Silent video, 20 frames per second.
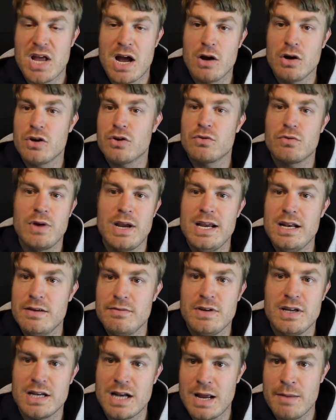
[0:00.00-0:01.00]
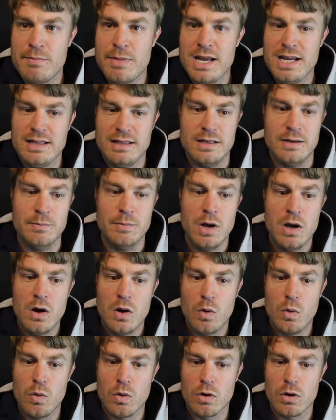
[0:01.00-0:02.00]
How creative can I make them?
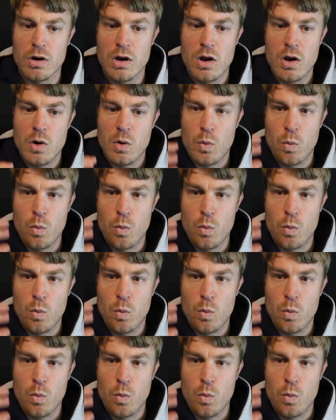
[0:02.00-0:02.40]
Or